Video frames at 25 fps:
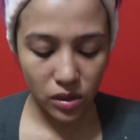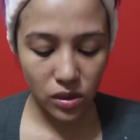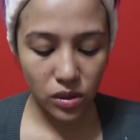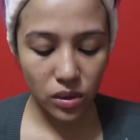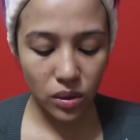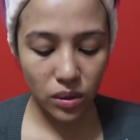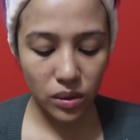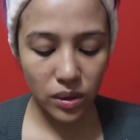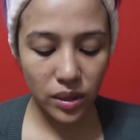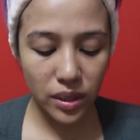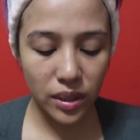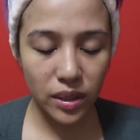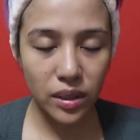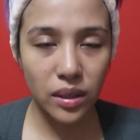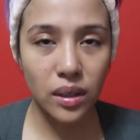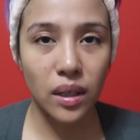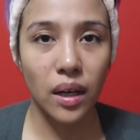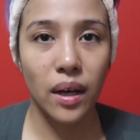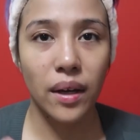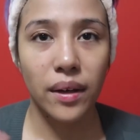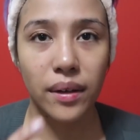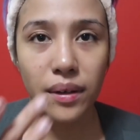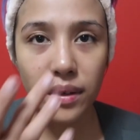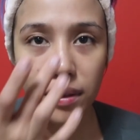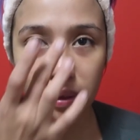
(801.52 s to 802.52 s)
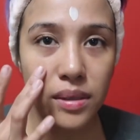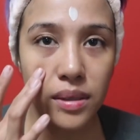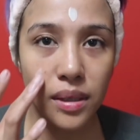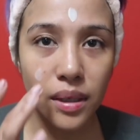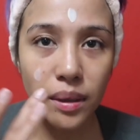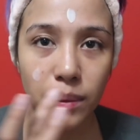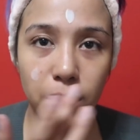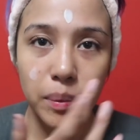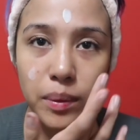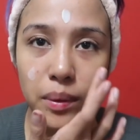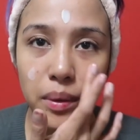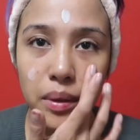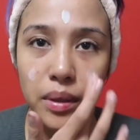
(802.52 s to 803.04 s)
You don't need a lot. It's
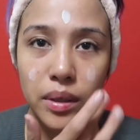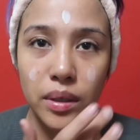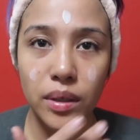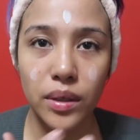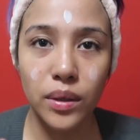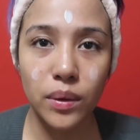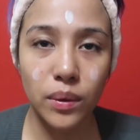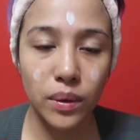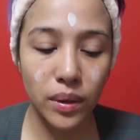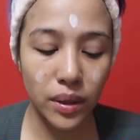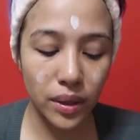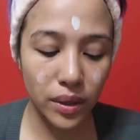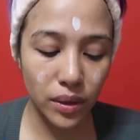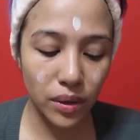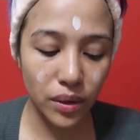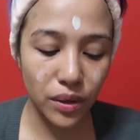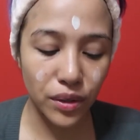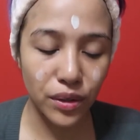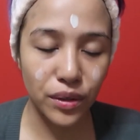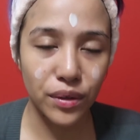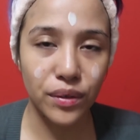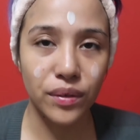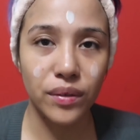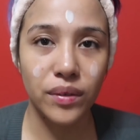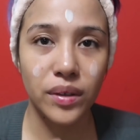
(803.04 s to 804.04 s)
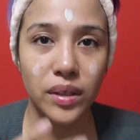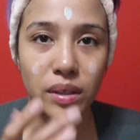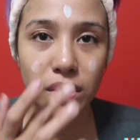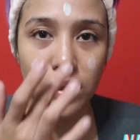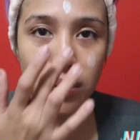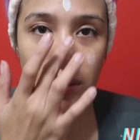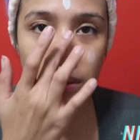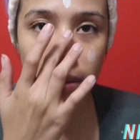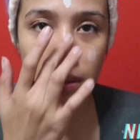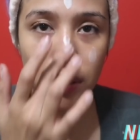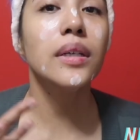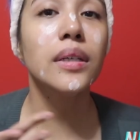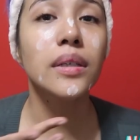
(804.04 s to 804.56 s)
like putting yogurt on your
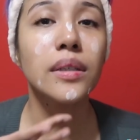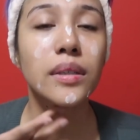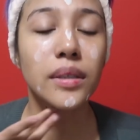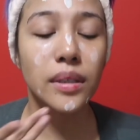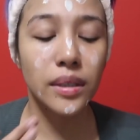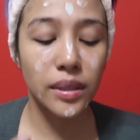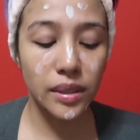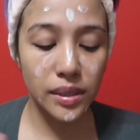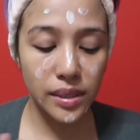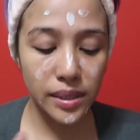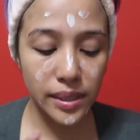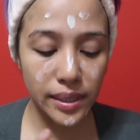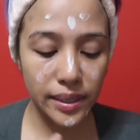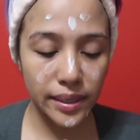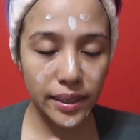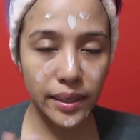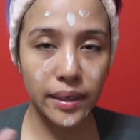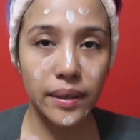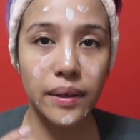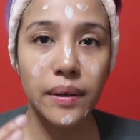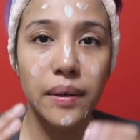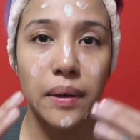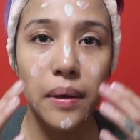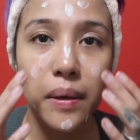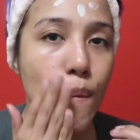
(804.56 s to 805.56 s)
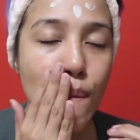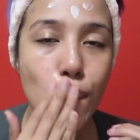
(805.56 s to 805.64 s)
face. You're gonna rinse the neck.